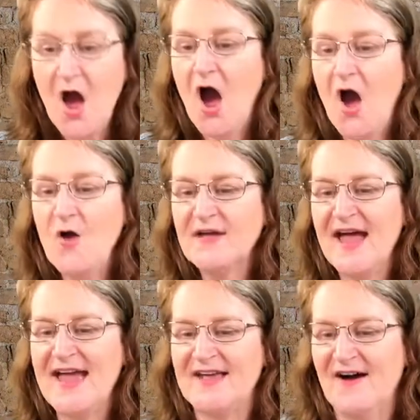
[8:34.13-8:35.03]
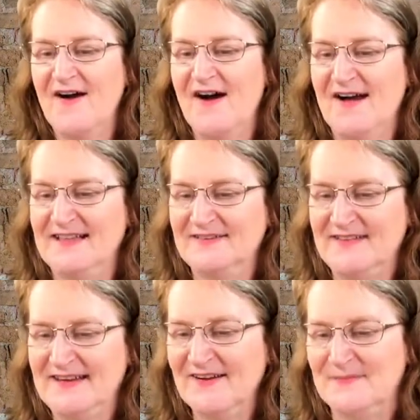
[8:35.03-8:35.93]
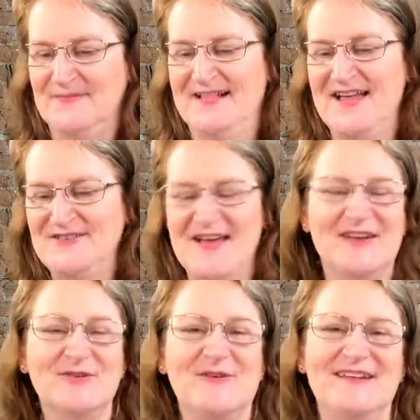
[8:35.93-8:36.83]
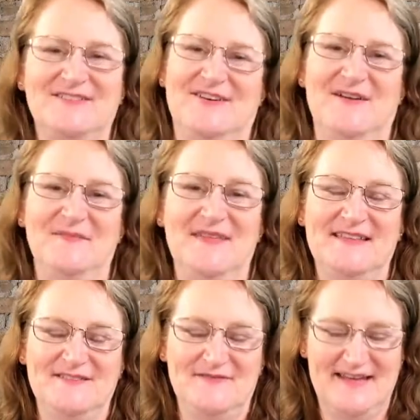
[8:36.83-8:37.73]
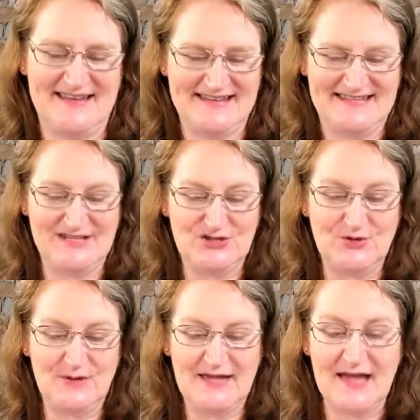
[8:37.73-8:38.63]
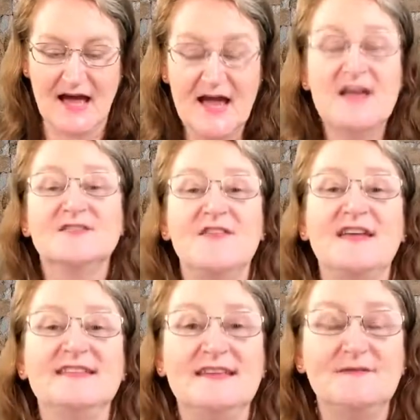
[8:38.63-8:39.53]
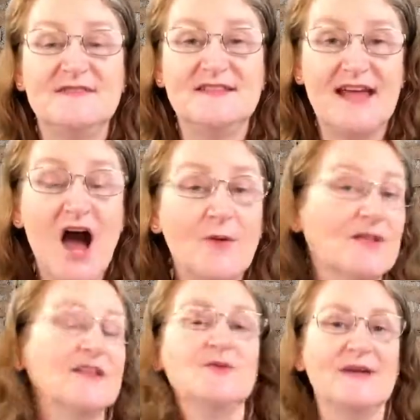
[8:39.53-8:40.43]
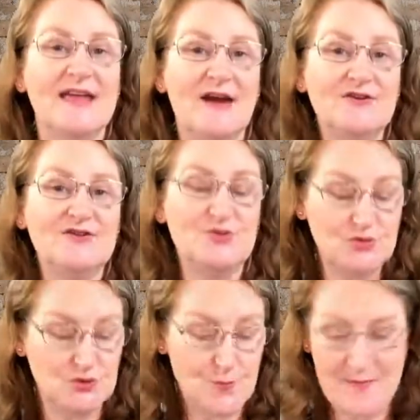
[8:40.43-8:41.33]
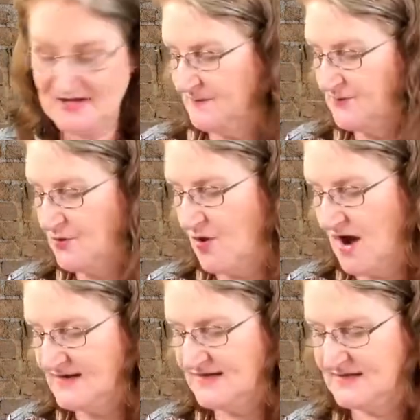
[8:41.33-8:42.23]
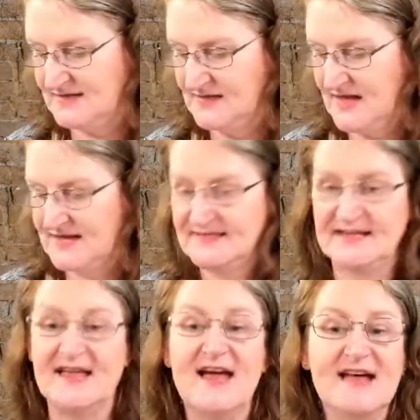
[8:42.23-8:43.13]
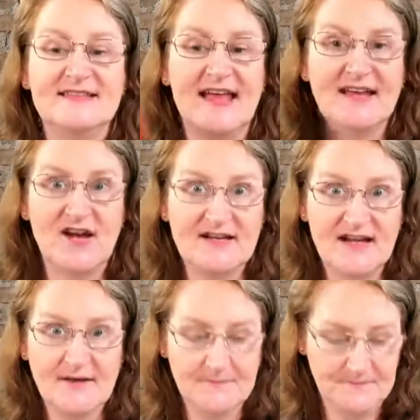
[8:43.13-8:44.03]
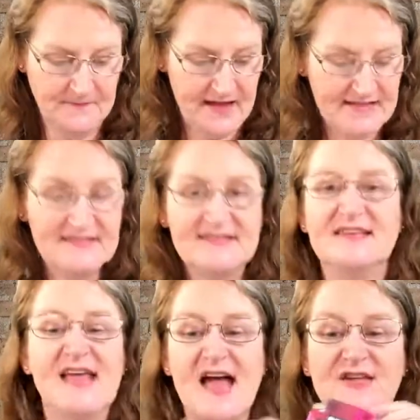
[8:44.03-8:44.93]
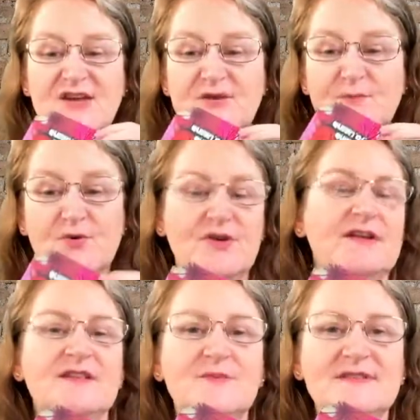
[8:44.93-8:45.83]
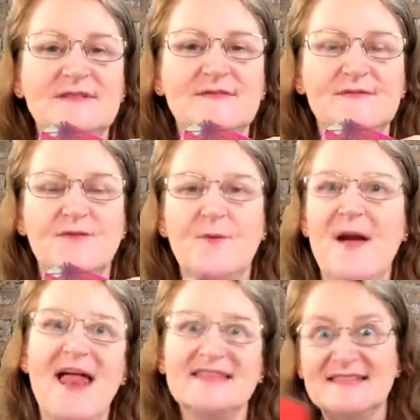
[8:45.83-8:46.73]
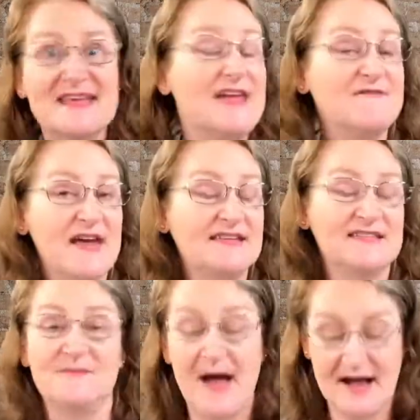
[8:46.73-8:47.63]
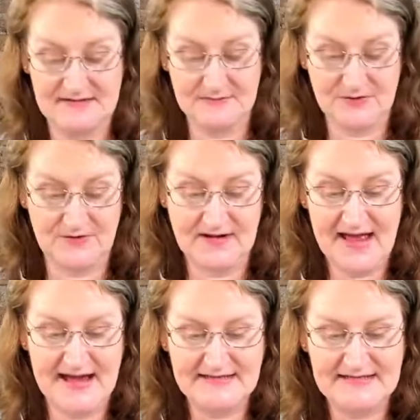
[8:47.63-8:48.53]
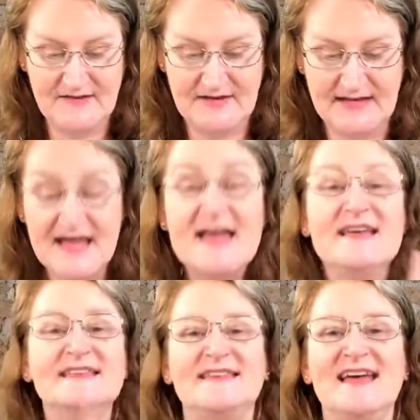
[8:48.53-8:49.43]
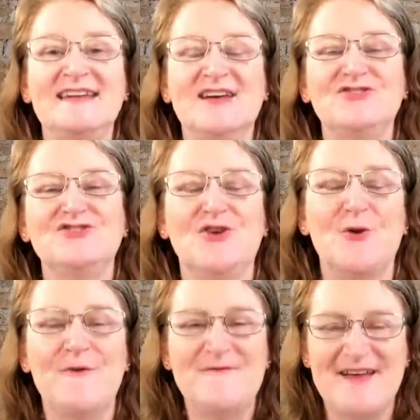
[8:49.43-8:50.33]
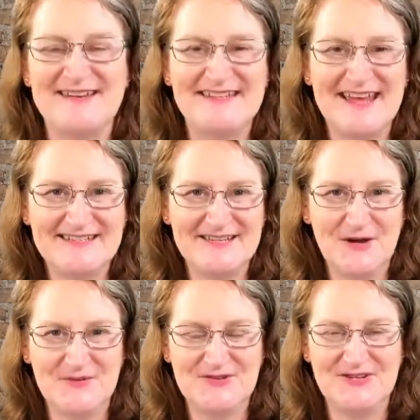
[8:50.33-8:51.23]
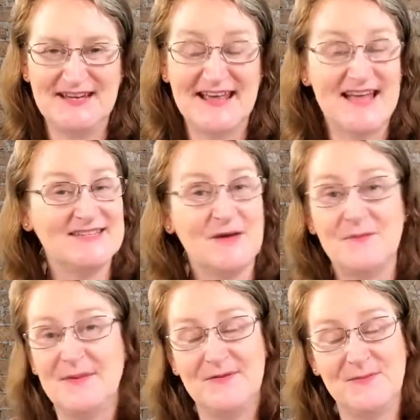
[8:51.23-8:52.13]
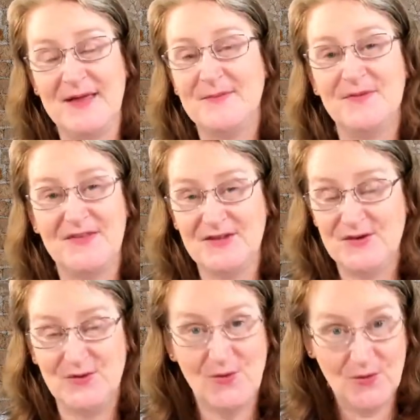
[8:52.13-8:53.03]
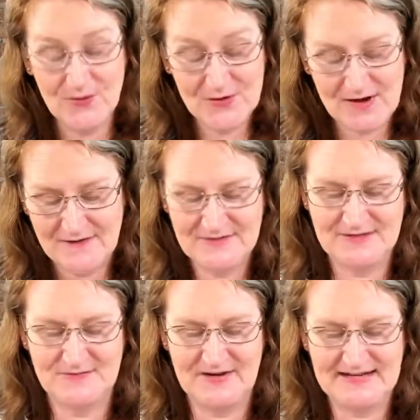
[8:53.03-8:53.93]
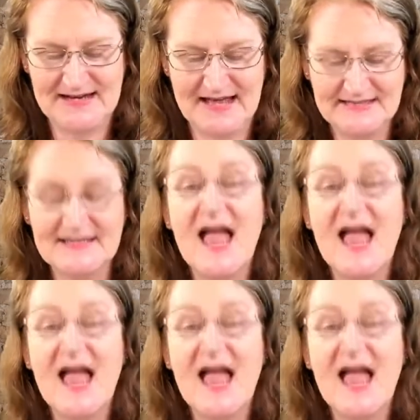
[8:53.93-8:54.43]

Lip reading: Okay. Oh, hi, Lavina. I'm glad you had a great time. That's fantastic to hear. So that is it for today. I would like to encourage you to mash up your ideas. So like I said, take an idea and see how you can put it into a different format and see if that sparks some creativity. Sandow show, fantastic opportunity to catch up with people. Thank you to all the crafters and retailers.